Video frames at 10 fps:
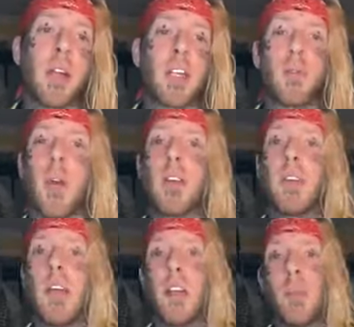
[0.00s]
That's where I
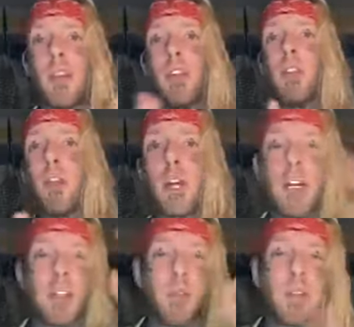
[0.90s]
send all my tour
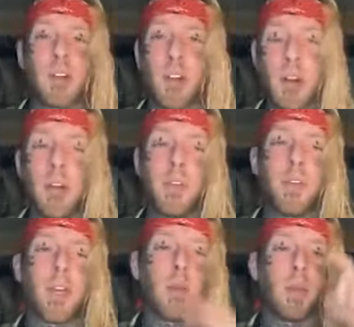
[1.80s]
announcements, early
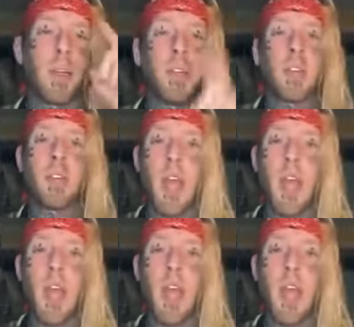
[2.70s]
video releases,